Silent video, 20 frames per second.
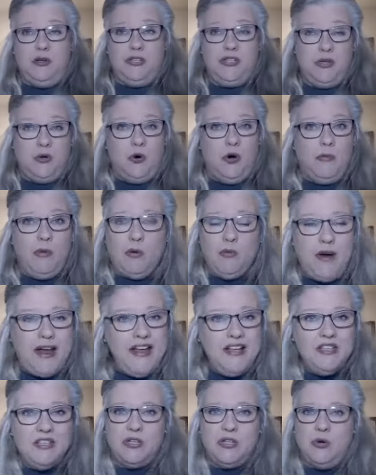storm a
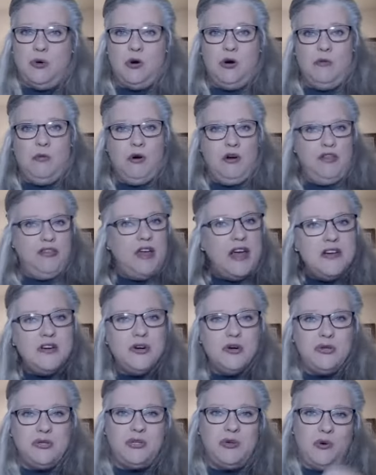rainstorm or a
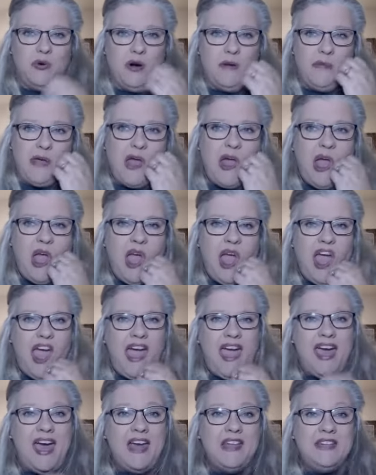thunderstorm
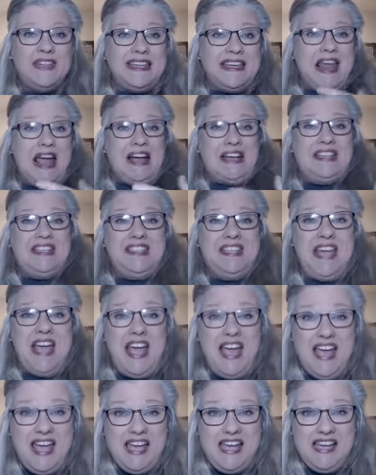and the next
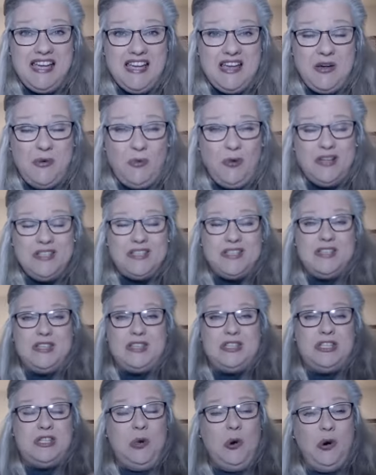day once the
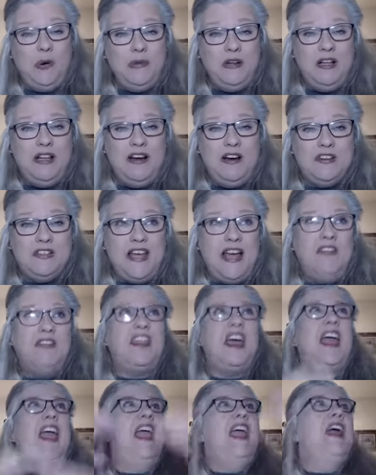storm clears out
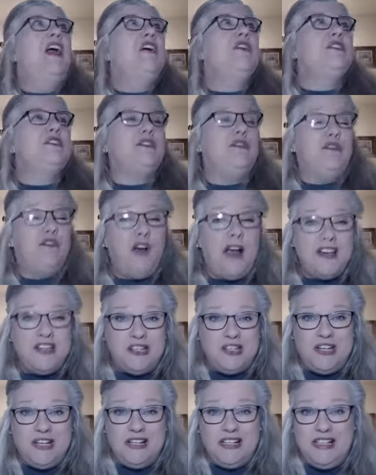the air is
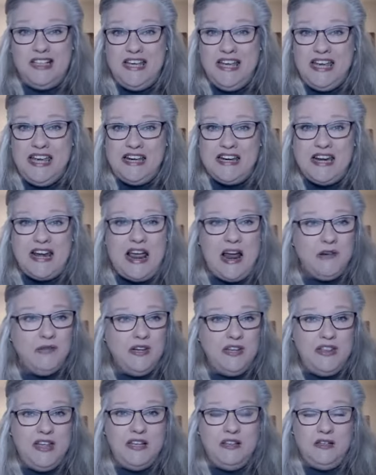fresh and clean and
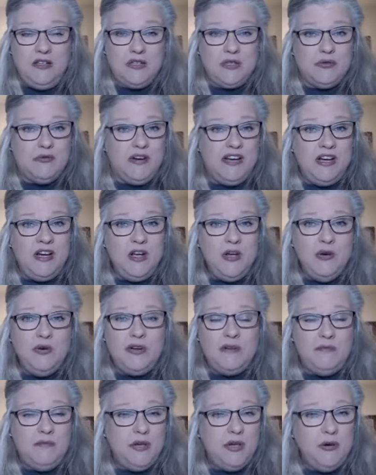everything looks
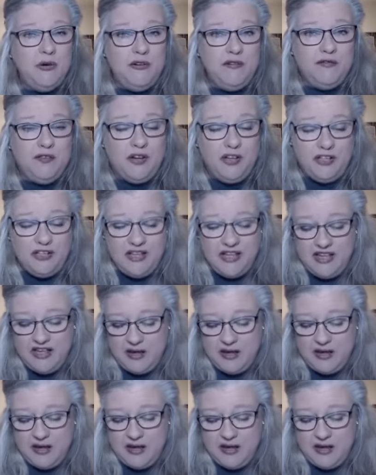renewed and beautiful